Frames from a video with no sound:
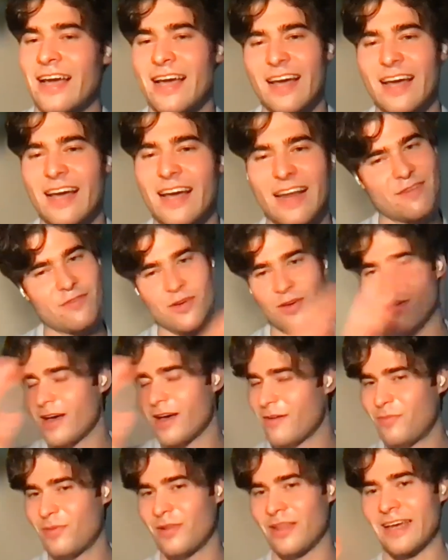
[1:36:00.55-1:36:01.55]
of have
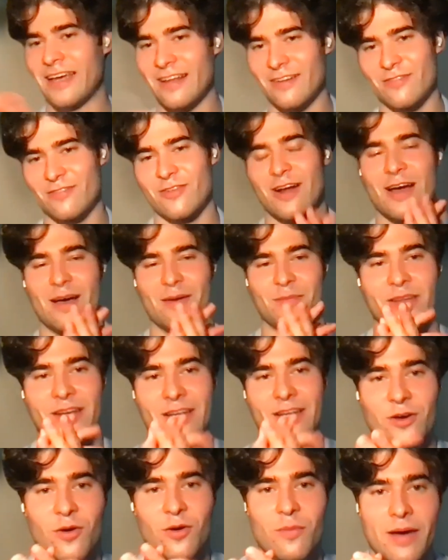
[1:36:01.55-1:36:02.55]
a plan for how I'm going to
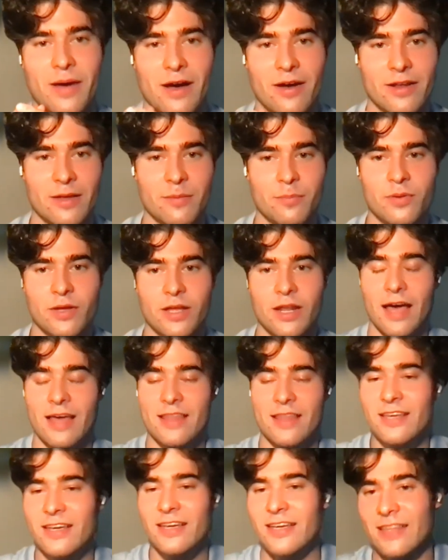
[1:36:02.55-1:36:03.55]
go about it, but I
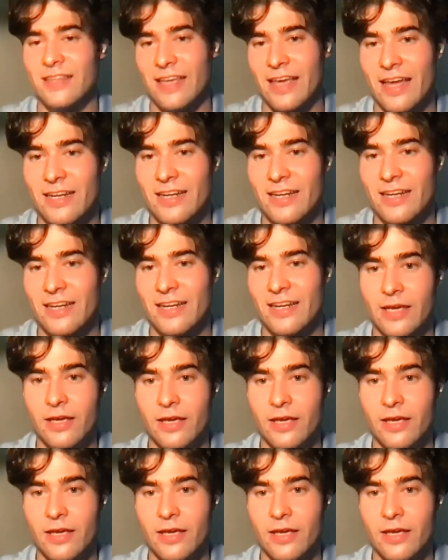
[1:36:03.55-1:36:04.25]
think in the end, like,